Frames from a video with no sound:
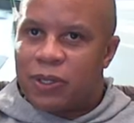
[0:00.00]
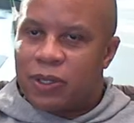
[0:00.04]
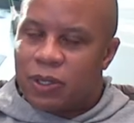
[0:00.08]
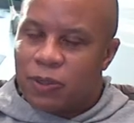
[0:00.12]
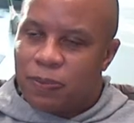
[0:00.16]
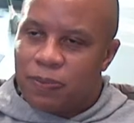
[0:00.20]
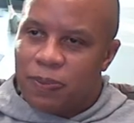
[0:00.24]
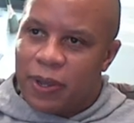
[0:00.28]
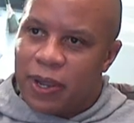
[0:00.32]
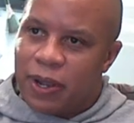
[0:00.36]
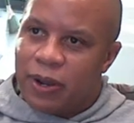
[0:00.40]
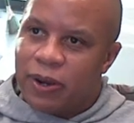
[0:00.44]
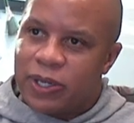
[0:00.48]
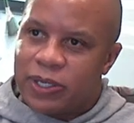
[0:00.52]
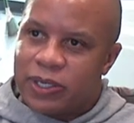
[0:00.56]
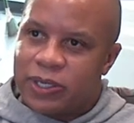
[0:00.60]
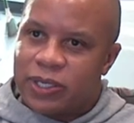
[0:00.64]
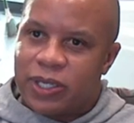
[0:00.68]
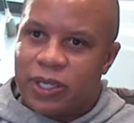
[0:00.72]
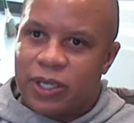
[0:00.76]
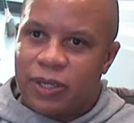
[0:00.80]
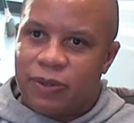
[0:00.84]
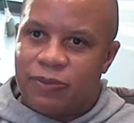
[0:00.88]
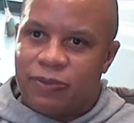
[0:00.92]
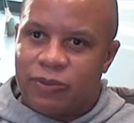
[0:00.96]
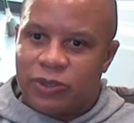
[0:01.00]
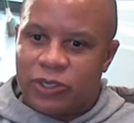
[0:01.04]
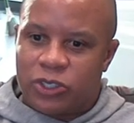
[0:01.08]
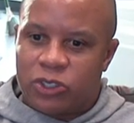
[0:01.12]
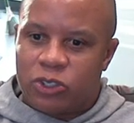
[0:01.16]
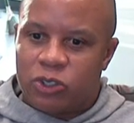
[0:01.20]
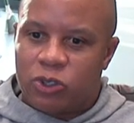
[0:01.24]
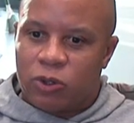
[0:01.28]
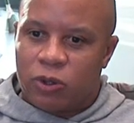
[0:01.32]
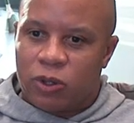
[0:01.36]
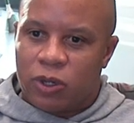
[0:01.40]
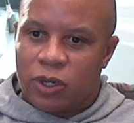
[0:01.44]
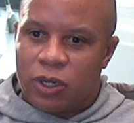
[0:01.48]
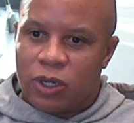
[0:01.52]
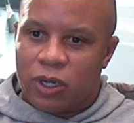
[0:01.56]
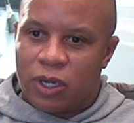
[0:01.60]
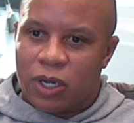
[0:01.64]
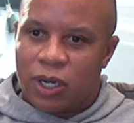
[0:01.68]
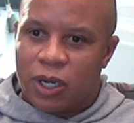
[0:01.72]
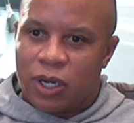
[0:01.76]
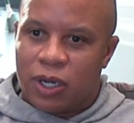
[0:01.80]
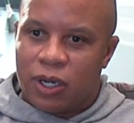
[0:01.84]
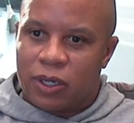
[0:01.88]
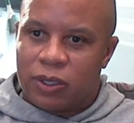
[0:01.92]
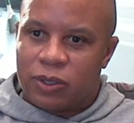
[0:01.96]
the parent team for sure.
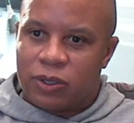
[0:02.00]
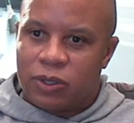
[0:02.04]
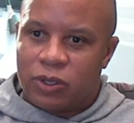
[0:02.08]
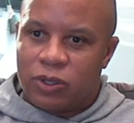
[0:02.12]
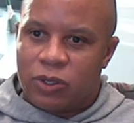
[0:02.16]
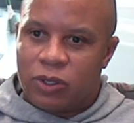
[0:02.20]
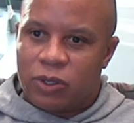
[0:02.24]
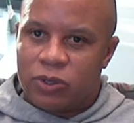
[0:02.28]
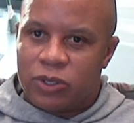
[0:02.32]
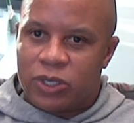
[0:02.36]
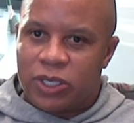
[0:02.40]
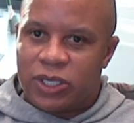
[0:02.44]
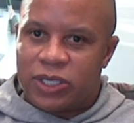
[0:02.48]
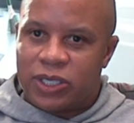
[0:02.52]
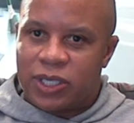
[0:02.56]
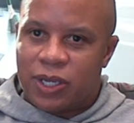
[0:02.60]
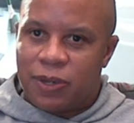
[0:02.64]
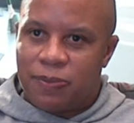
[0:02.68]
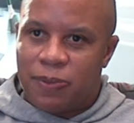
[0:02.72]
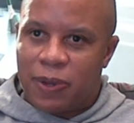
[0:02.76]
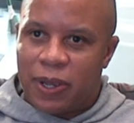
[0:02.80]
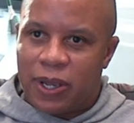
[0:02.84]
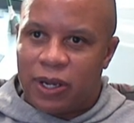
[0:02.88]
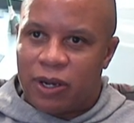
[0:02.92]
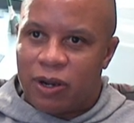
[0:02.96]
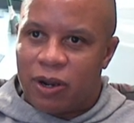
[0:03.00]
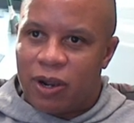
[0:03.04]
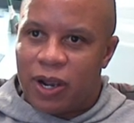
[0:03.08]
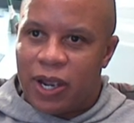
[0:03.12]
You know, DJ Baker,